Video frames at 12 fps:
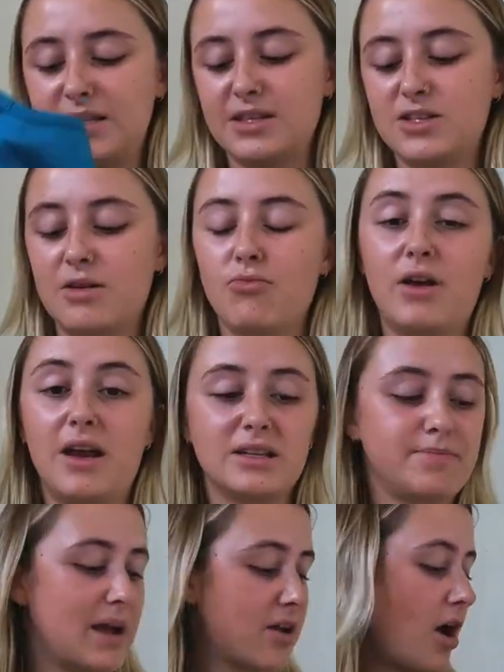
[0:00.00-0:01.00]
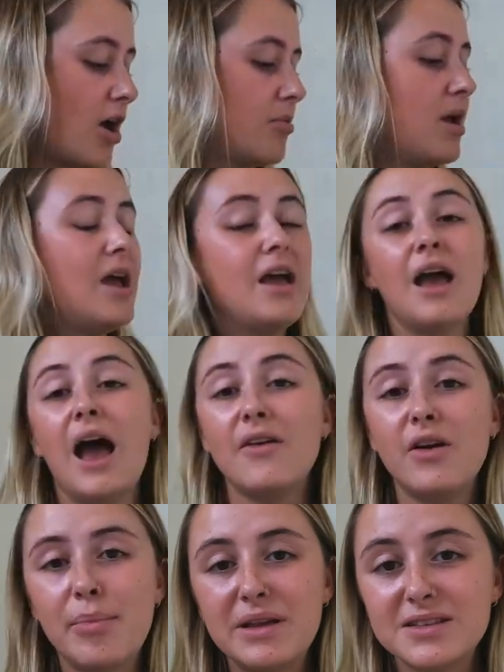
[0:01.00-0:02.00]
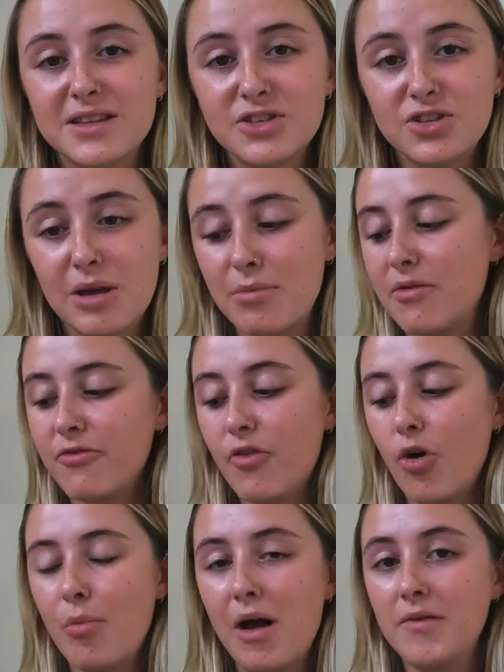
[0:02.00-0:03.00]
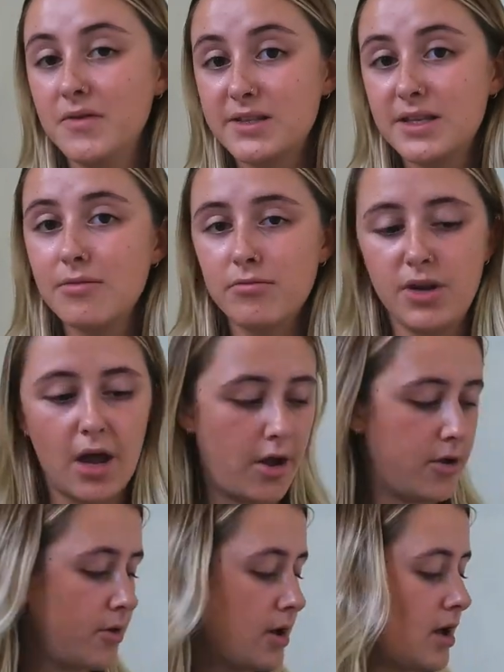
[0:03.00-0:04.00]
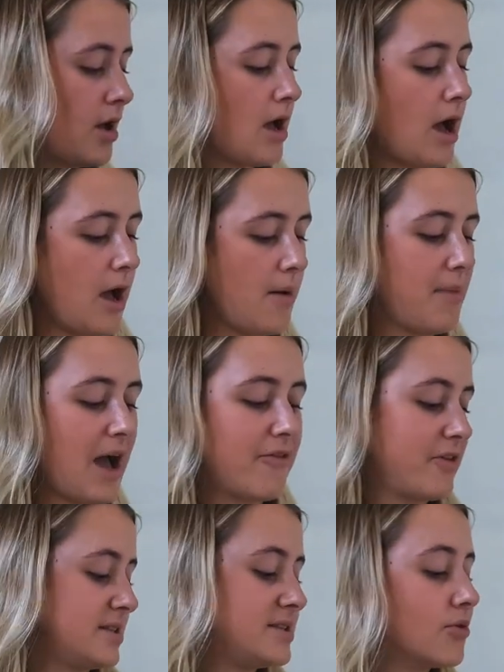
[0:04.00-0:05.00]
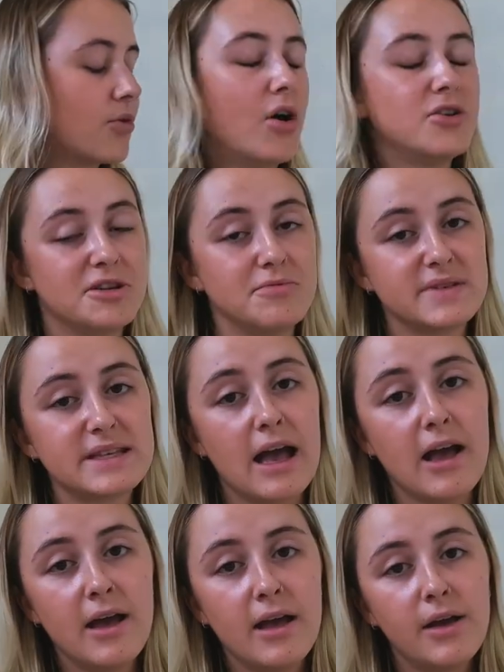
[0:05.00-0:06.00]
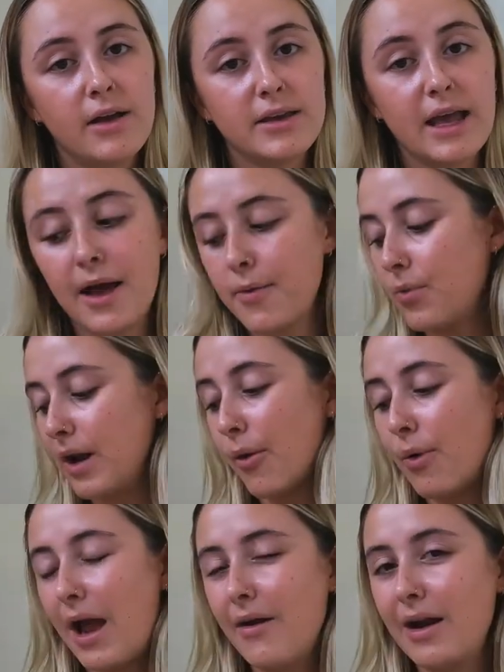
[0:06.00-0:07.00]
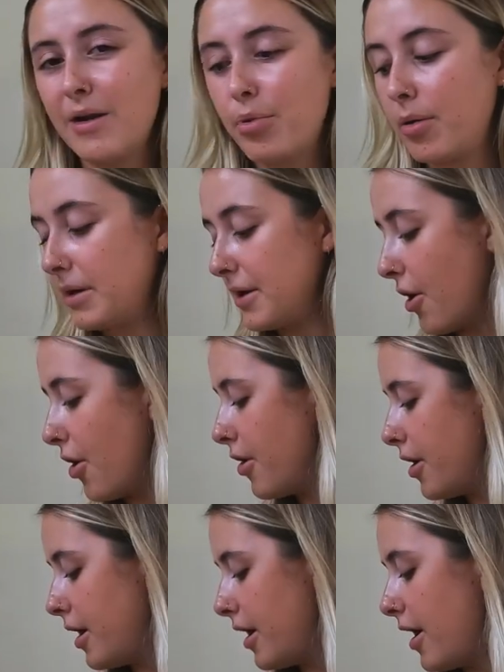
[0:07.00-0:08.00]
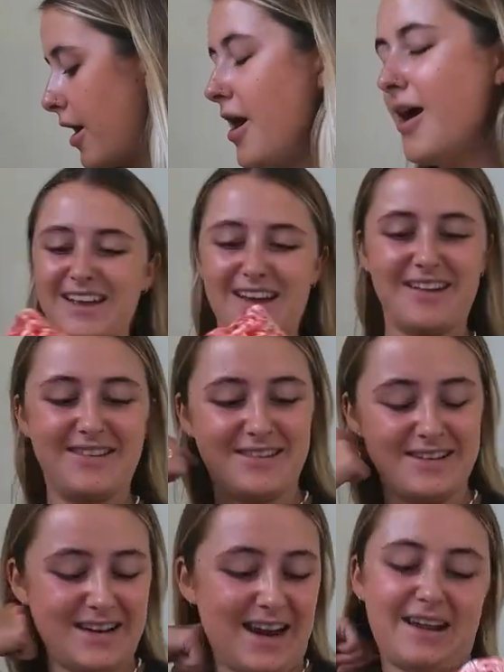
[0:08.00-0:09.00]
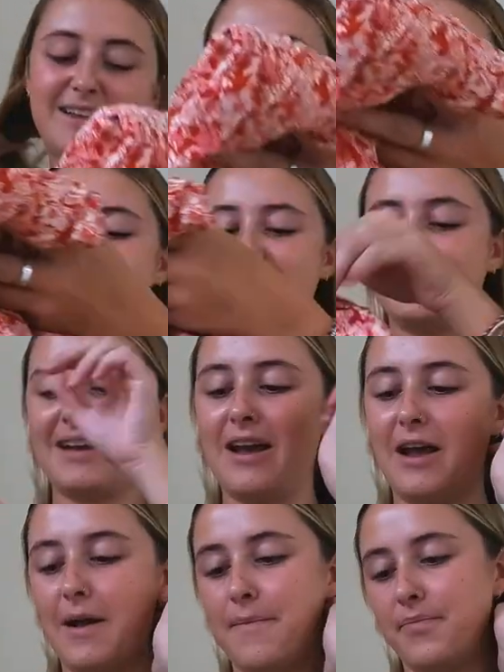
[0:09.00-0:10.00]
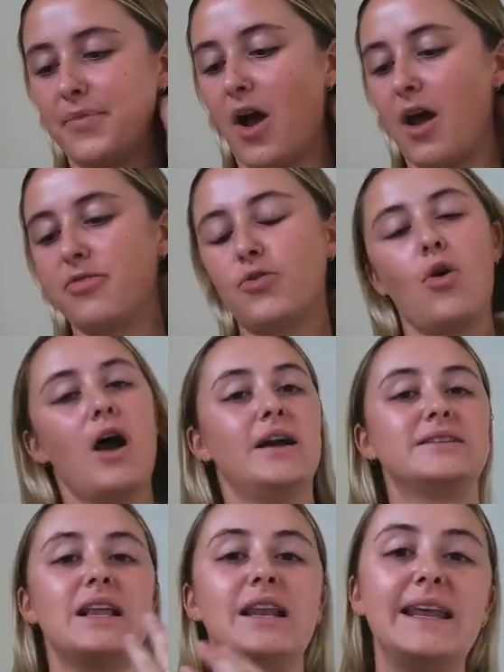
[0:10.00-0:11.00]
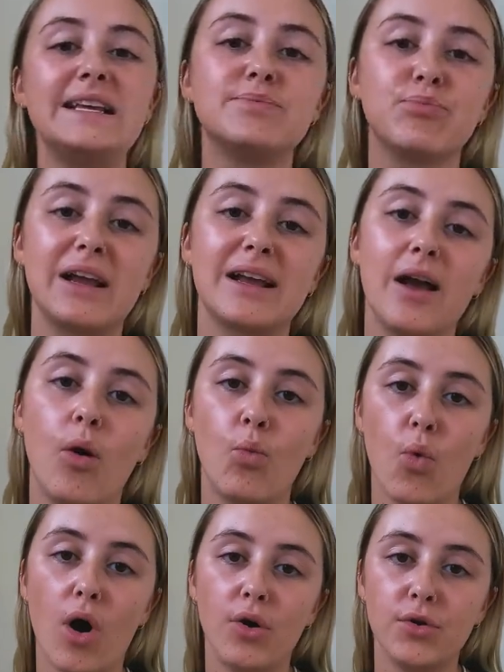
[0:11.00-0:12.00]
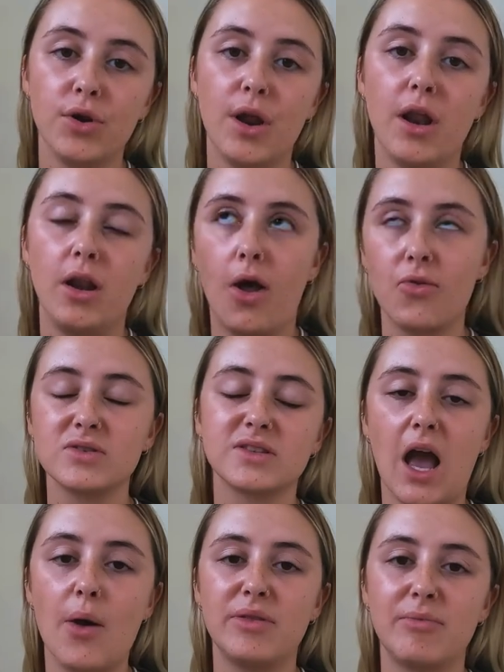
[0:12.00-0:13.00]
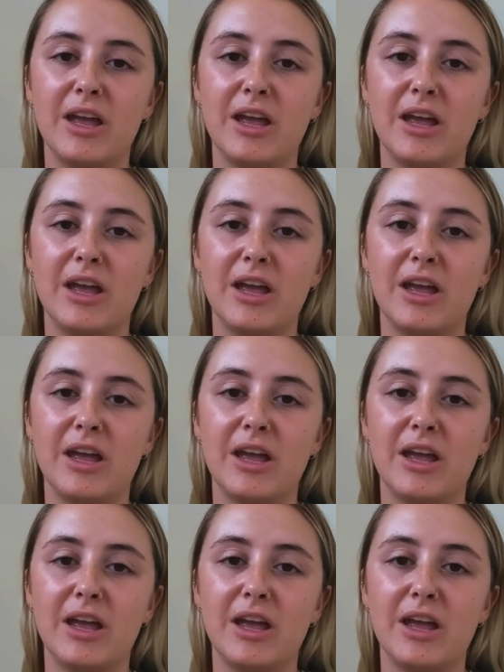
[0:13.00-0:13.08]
to the gym when I was back home. Have I been to the gym in 4 months? No. Have I still got a gym set? Yeah. Will I wear it? Probably not. So next, I thought I'd at least bring one long skirt with